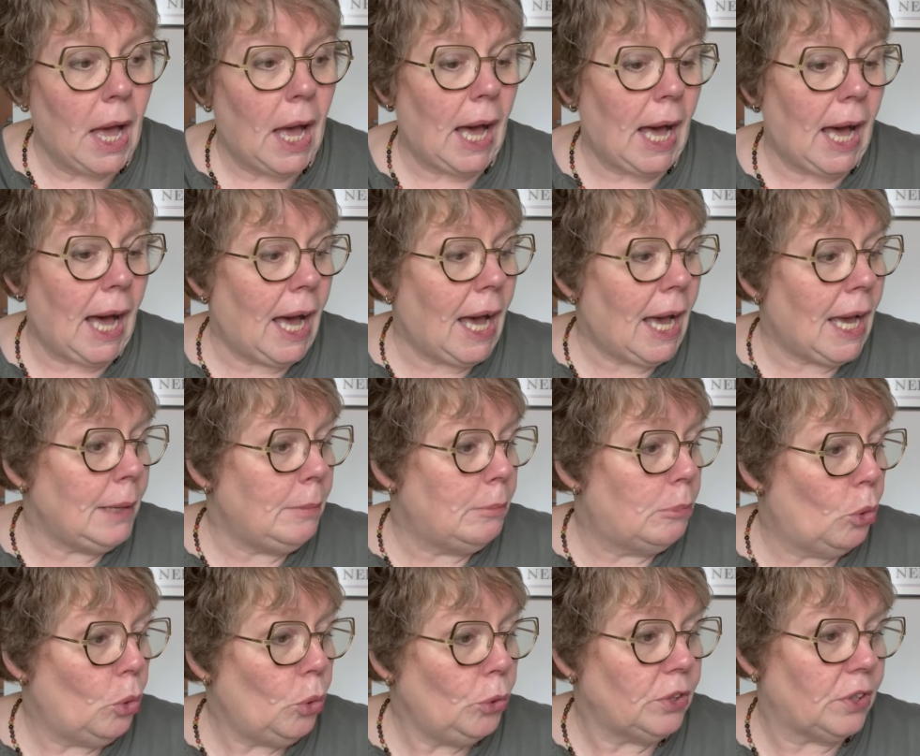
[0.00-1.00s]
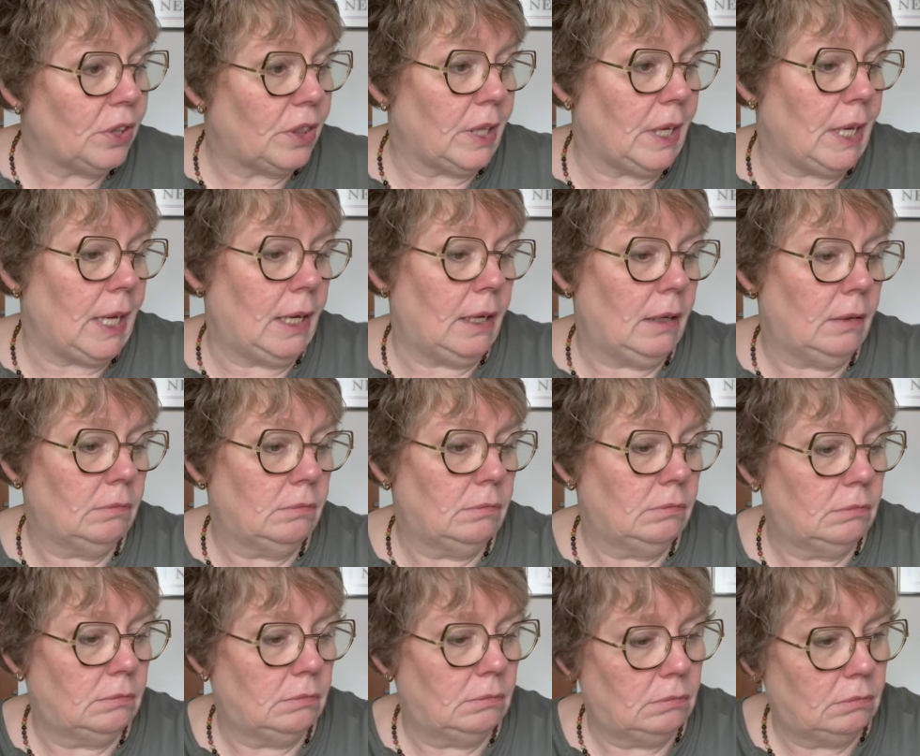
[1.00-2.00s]
I bought a thing.
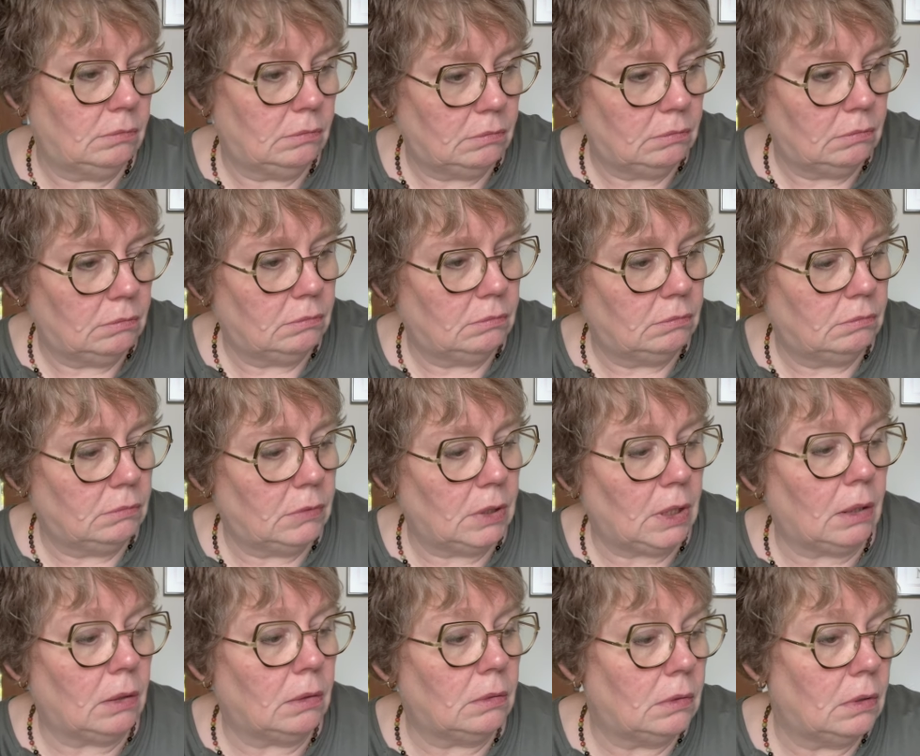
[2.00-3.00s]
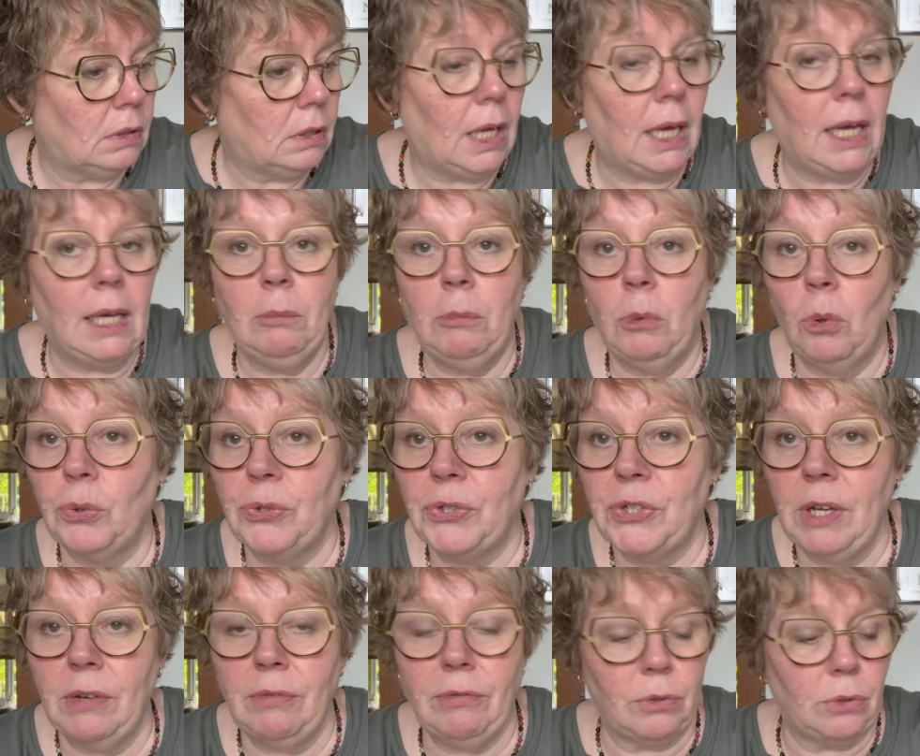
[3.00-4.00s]
Well, I bought
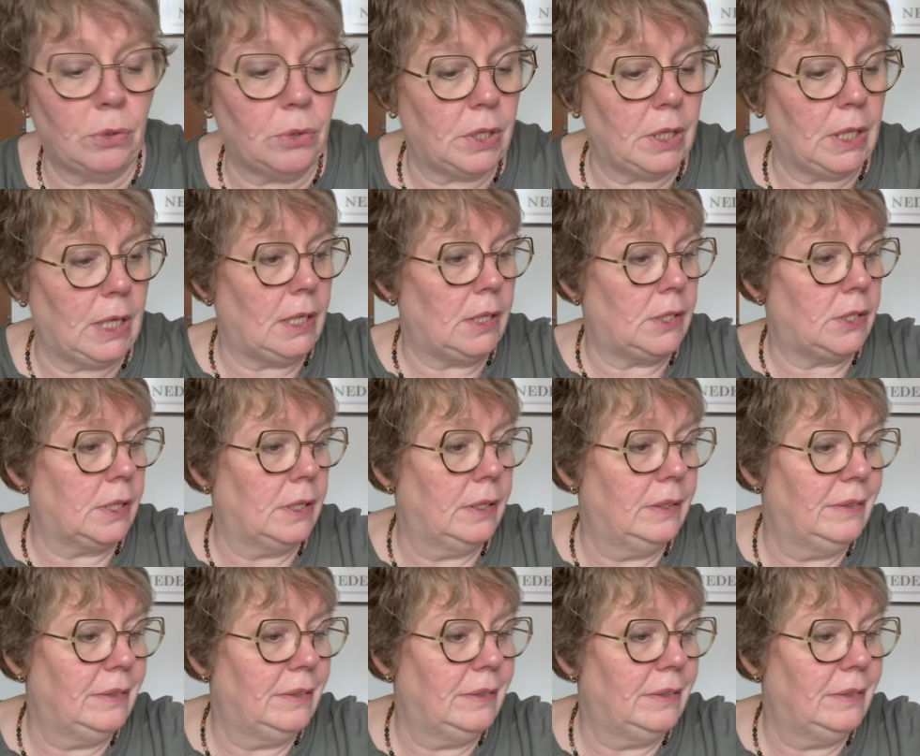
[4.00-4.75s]
several things.